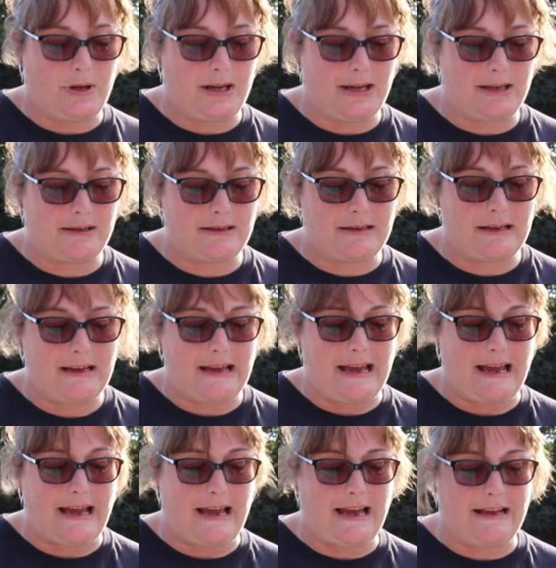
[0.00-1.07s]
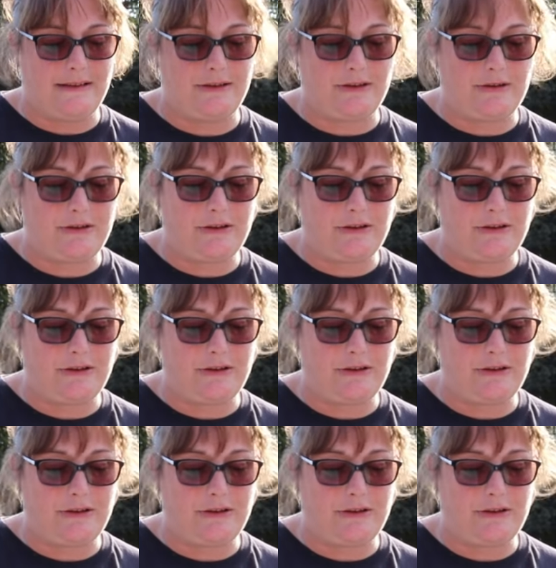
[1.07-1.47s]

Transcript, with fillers: work and